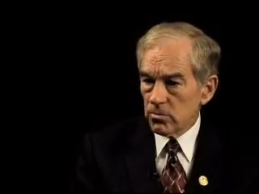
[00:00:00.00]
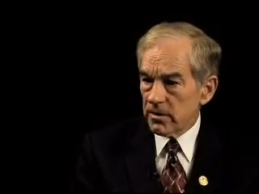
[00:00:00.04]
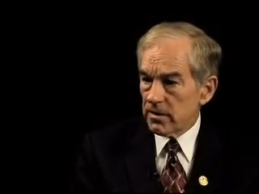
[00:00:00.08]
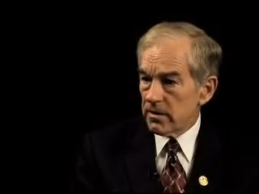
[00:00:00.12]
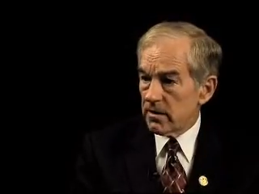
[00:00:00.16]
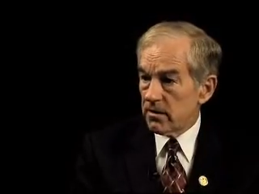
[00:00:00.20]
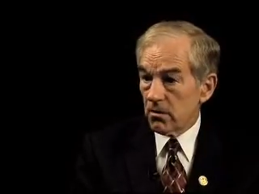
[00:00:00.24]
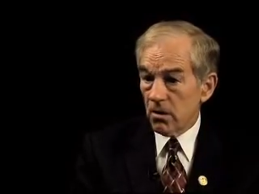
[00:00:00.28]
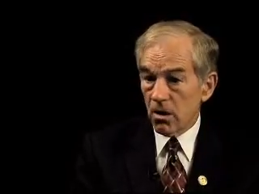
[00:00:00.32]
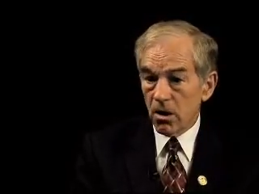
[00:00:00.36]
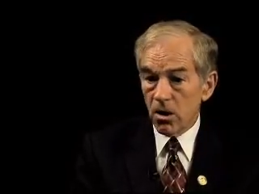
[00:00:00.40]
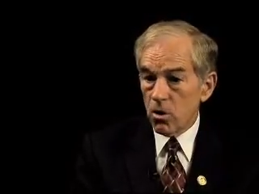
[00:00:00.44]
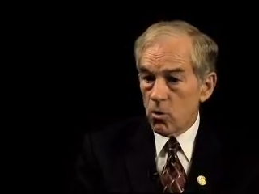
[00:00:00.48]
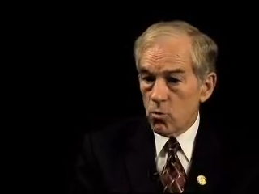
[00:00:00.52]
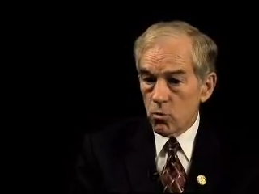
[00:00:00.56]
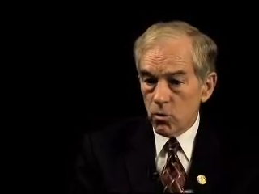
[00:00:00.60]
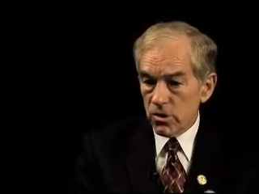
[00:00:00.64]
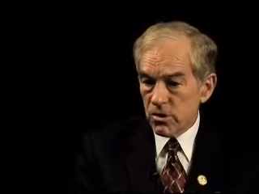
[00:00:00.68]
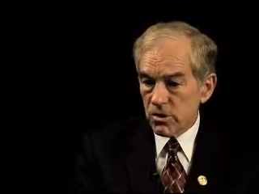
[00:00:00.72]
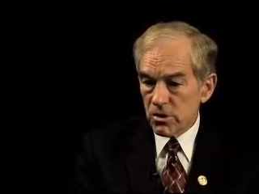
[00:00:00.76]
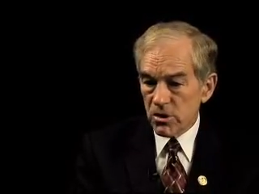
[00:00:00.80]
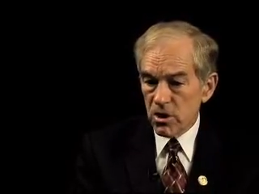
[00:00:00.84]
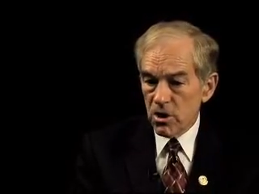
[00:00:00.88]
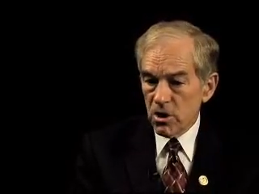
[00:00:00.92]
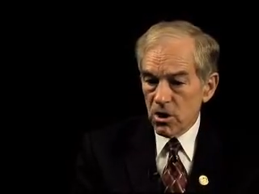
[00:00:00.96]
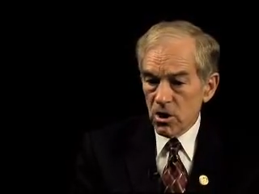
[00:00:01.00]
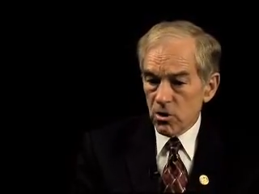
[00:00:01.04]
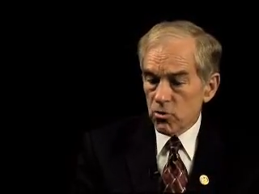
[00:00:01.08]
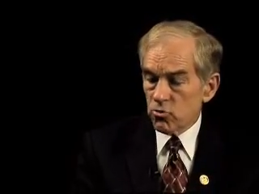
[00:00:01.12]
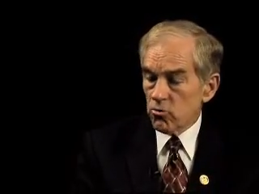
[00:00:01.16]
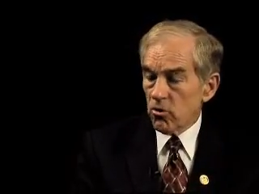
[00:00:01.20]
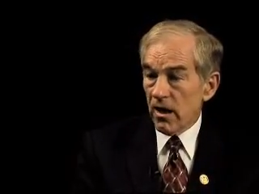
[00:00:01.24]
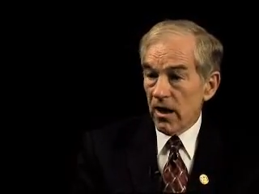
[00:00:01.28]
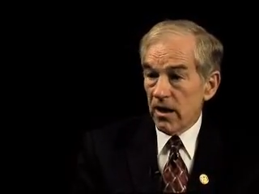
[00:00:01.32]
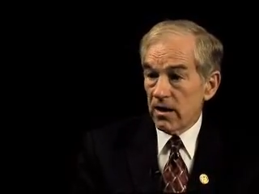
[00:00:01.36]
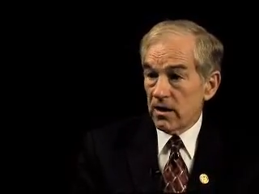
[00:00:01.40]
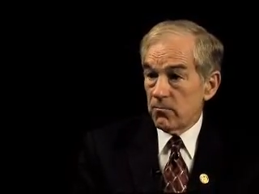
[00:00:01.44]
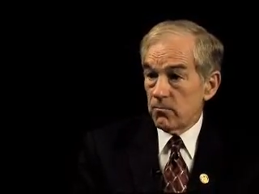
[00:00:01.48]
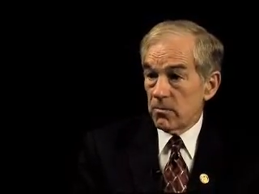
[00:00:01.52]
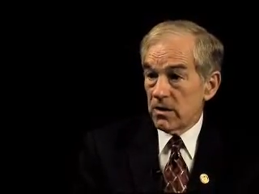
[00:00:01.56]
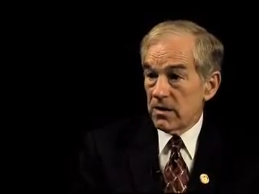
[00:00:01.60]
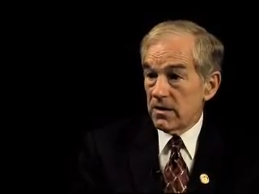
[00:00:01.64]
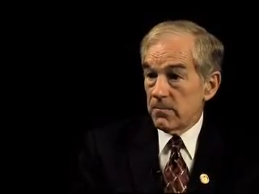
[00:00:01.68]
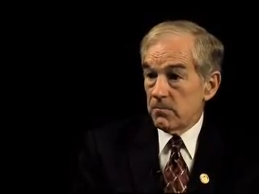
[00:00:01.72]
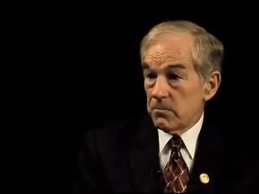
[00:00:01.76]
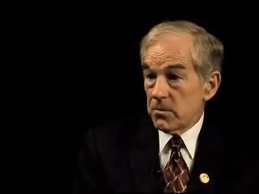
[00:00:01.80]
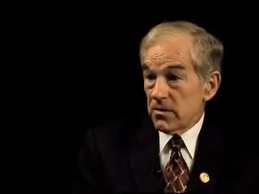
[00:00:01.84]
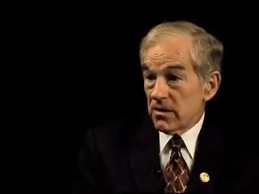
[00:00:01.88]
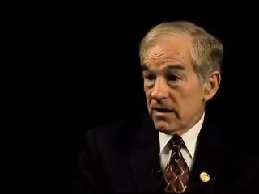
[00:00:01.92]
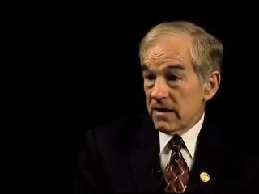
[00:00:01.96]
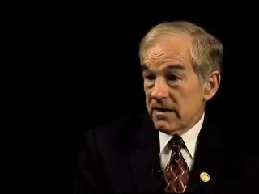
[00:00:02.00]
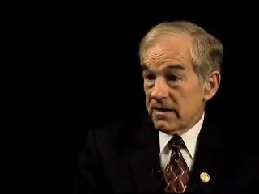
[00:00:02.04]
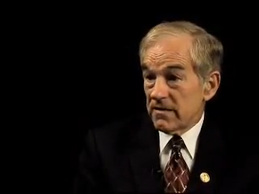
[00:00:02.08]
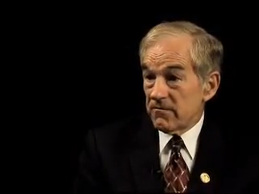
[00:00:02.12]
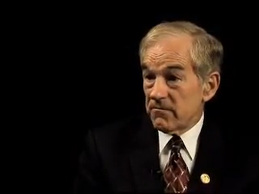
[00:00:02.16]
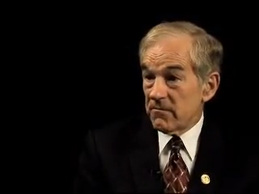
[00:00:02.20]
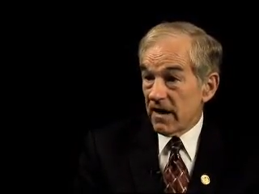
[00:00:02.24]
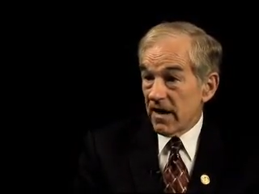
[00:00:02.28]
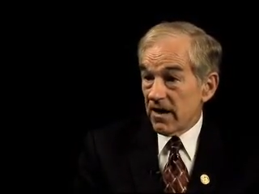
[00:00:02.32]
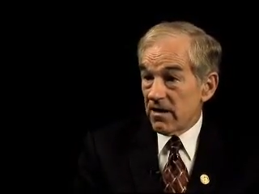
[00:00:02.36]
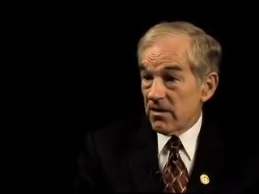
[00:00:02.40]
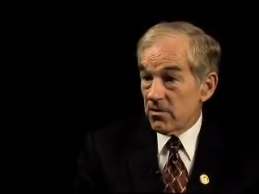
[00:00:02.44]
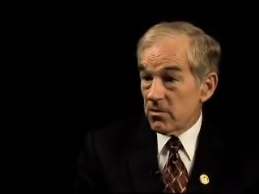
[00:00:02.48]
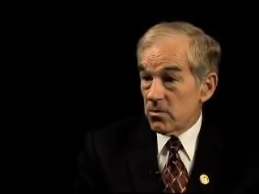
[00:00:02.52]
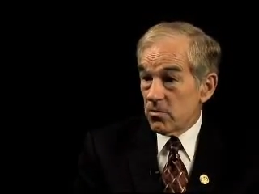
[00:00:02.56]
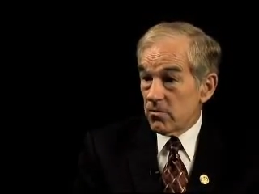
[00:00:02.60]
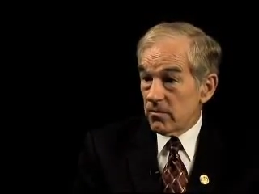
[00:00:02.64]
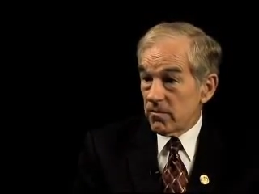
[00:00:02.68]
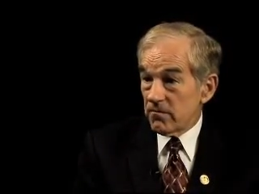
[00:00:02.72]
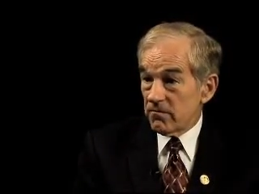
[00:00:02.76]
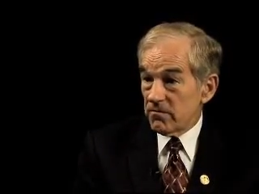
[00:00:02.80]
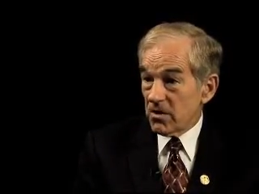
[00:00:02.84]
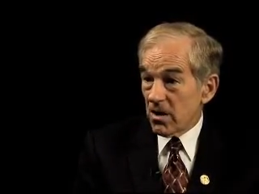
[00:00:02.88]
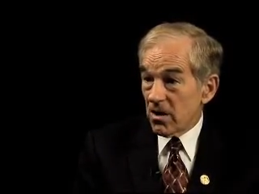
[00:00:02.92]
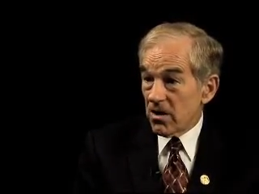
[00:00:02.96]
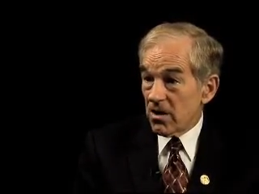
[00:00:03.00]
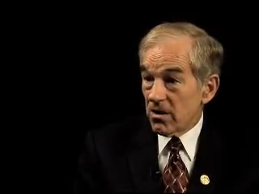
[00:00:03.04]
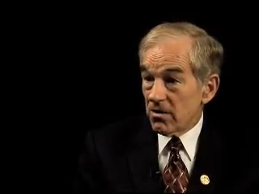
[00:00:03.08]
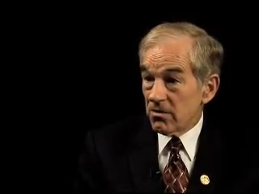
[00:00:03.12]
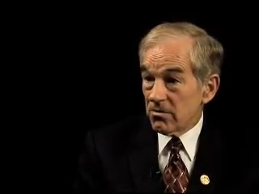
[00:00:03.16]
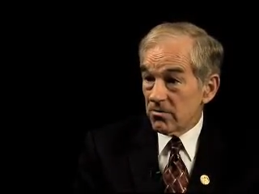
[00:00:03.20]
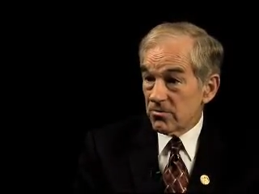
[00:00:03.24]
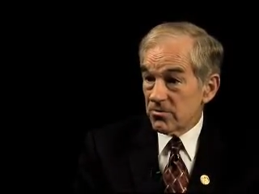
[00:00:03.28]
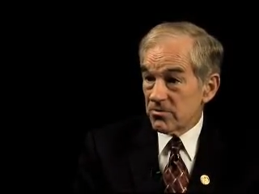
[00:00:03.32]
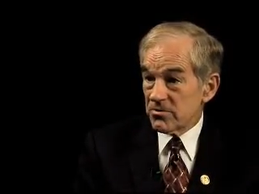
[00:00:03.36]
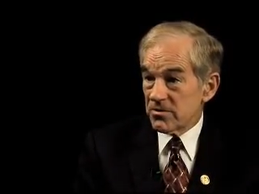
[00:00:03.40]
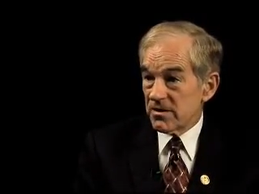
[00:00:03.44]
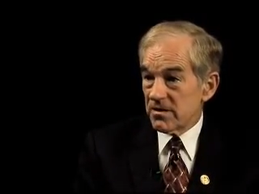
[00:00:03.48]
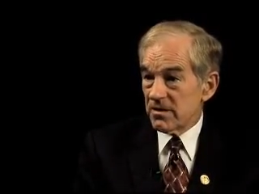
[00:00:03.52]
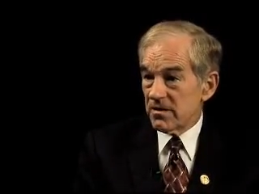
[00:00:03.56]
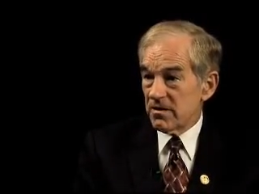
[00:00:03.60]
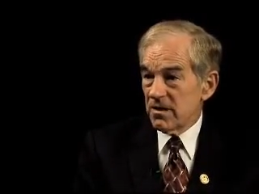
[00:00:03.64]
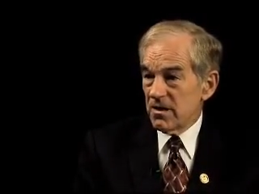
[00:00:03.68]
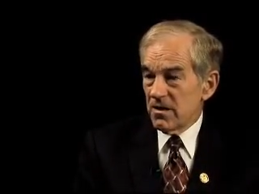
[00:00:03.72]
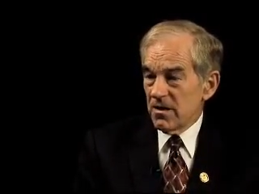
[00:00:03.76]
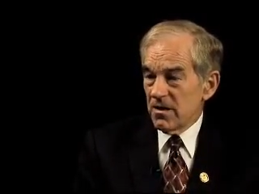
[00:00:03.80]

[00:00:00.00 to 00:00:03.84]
and they're always trying to manipulate the value of dollars, and